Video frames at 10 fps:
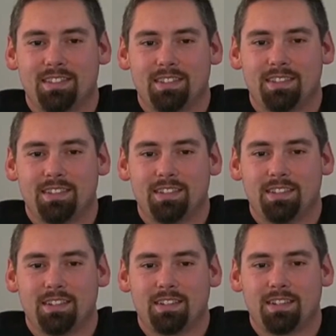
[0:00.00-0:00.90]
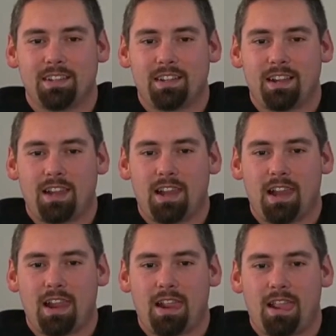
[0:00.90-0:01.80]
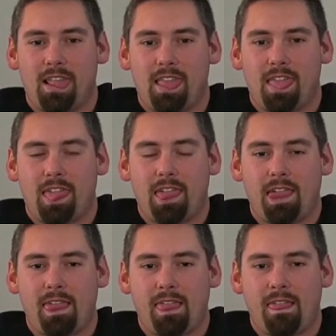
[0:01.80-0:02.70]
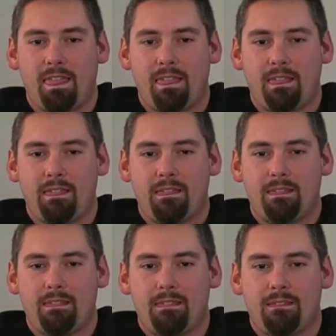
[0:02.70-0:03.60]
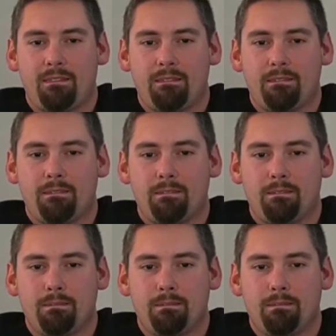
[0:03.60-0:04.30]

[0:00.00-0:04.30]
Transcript: No words are spoken by the person on screen.